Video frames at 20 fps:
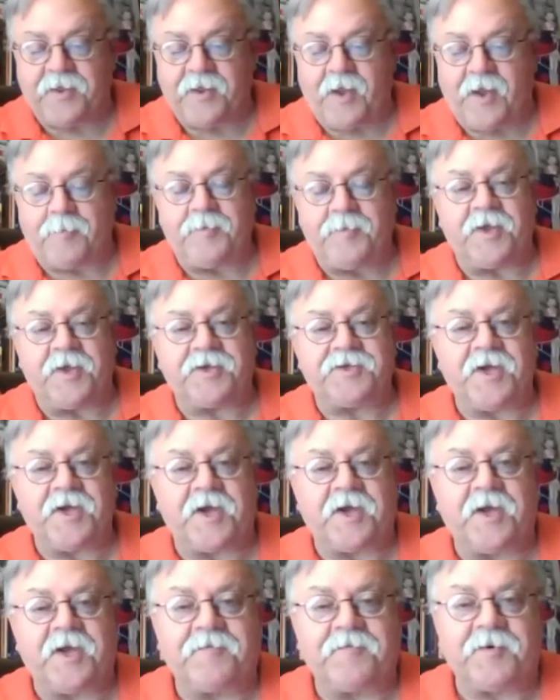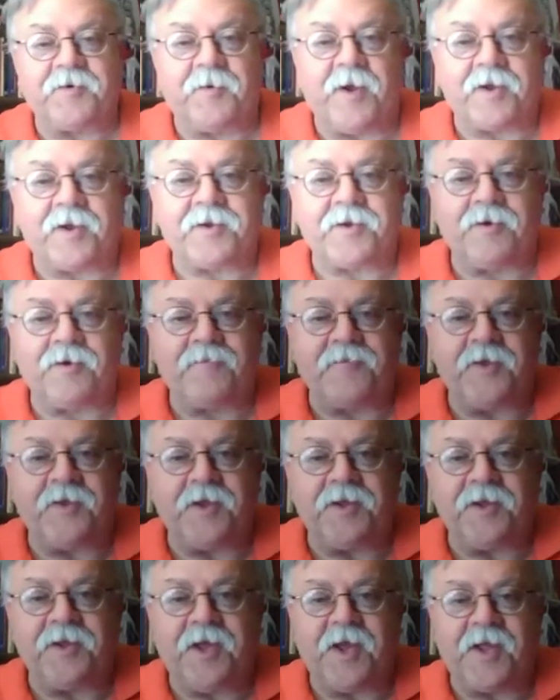and I'm the Executive Director of the
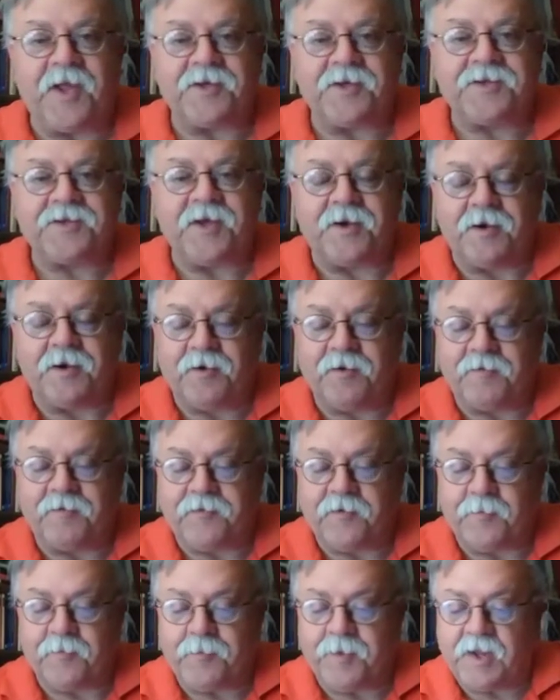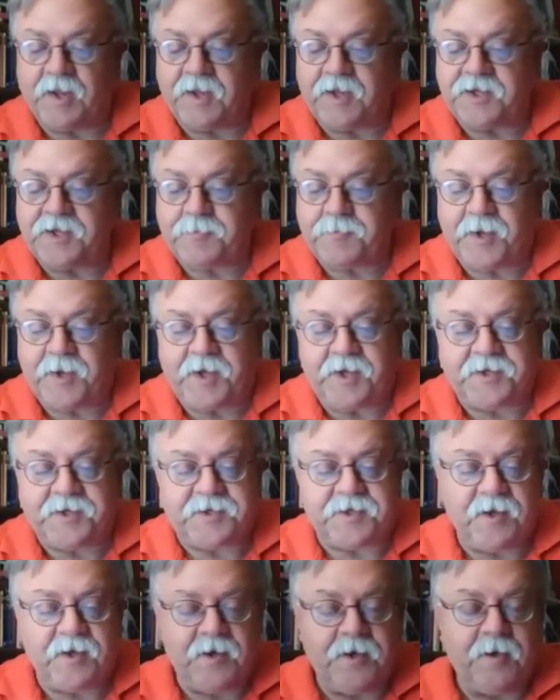Indiana Center for Middle East
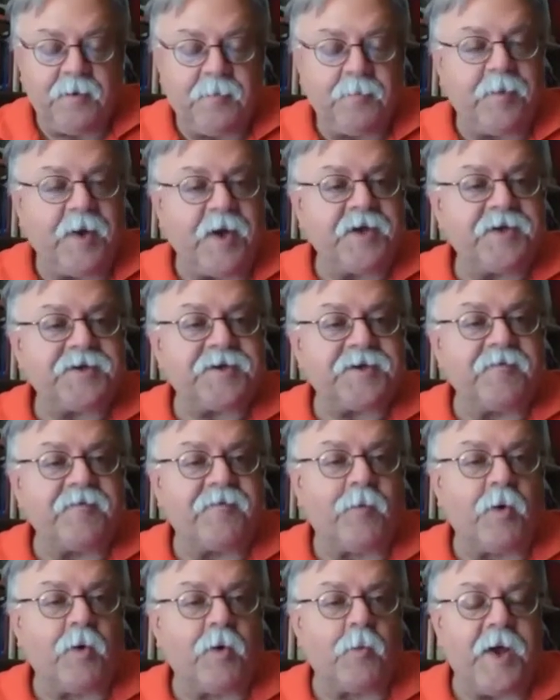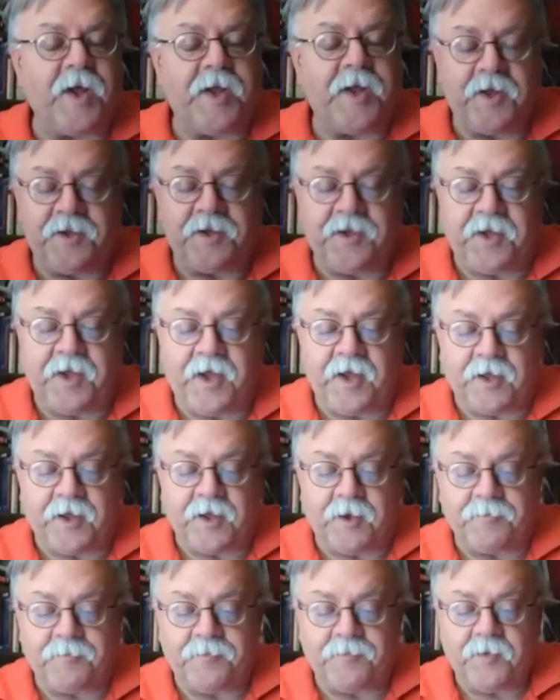Peace, based in Fort Wayne,
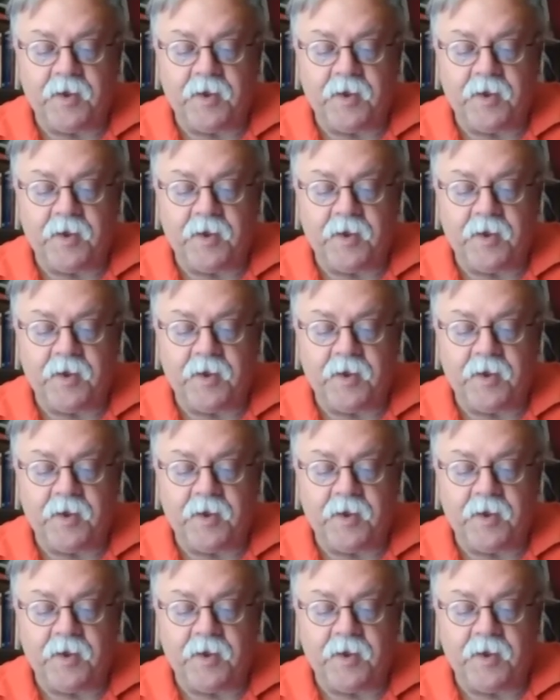Indiana.